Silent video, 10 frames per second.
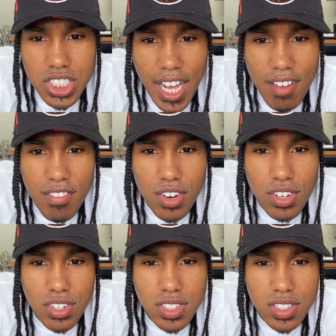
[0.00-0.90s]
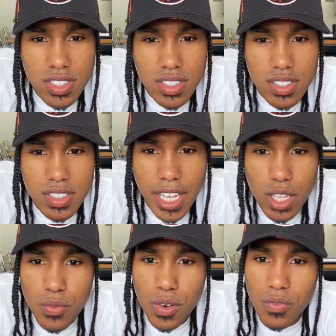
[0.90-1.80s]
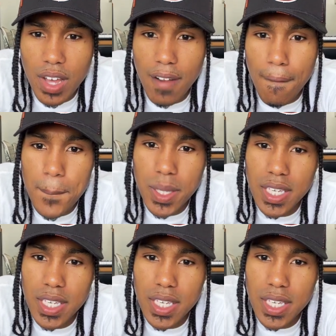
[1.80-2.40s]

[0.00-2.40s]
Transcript: Javern, thank you for the follow.